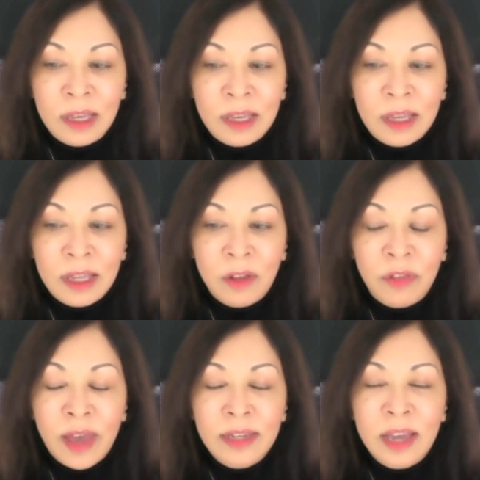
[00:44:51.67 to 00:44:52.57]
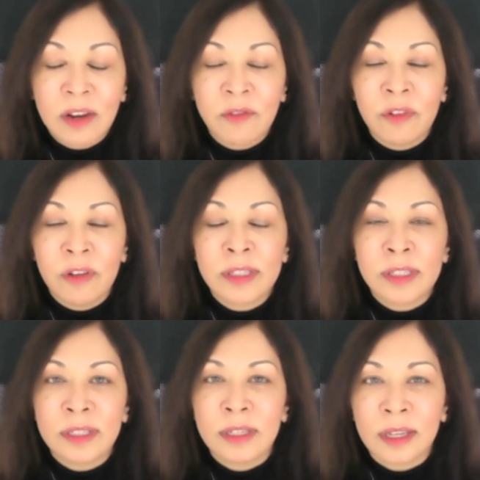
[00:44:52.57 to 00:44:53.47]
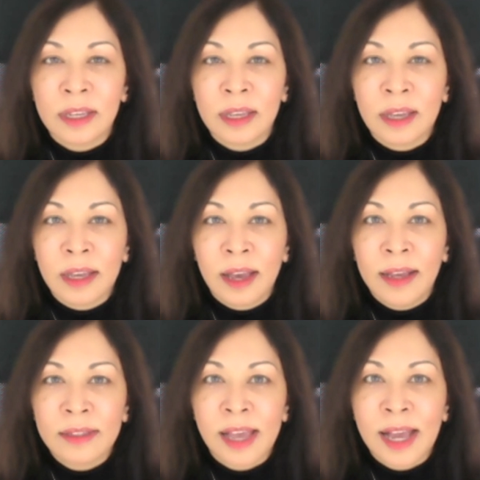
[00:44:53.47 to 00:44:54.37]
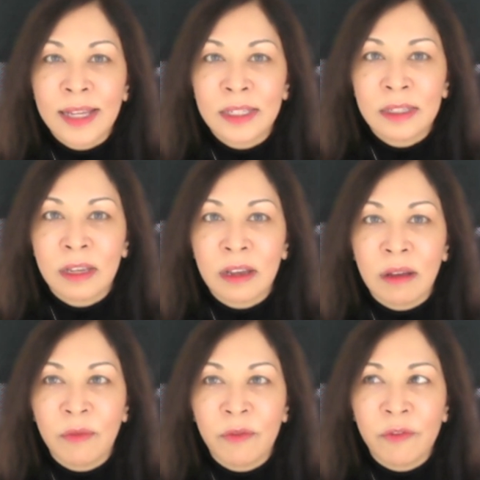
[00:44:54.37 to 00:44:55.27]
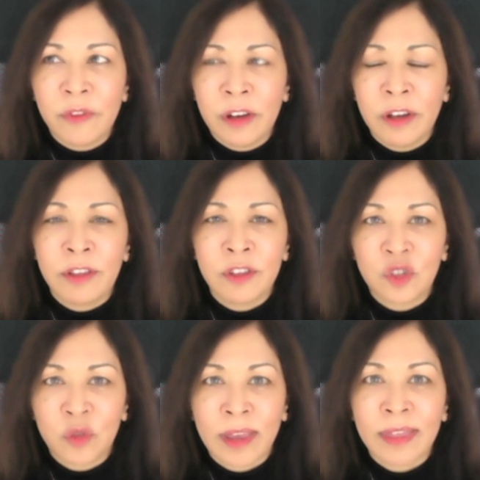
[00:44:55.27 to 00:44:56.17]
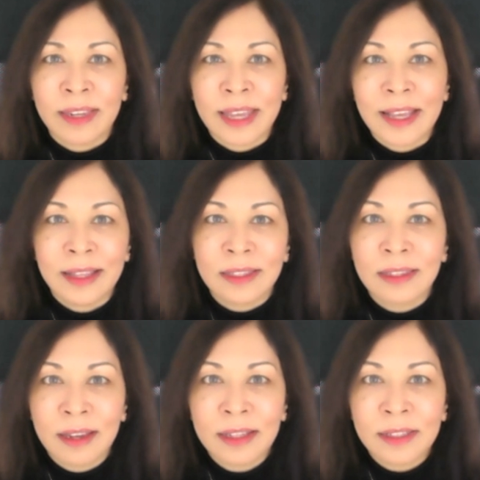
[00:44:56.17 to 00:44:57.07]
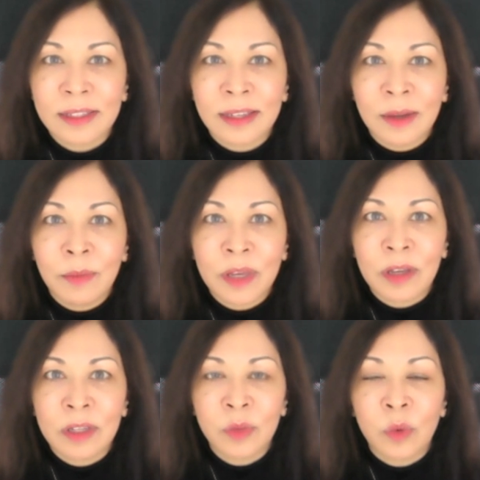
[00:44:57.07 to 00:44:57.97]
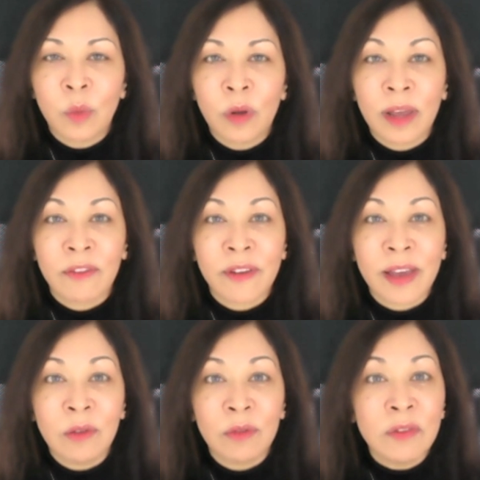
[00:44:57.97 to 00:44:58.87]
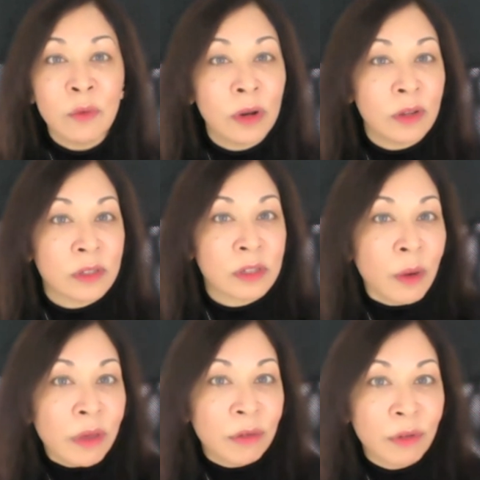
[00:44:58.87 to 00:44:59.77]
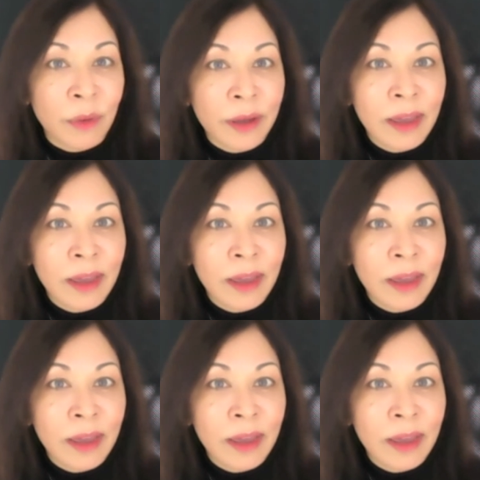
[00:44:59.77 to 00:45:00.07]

that adversity has added further strength and insight, because what I found, even while I was going through it,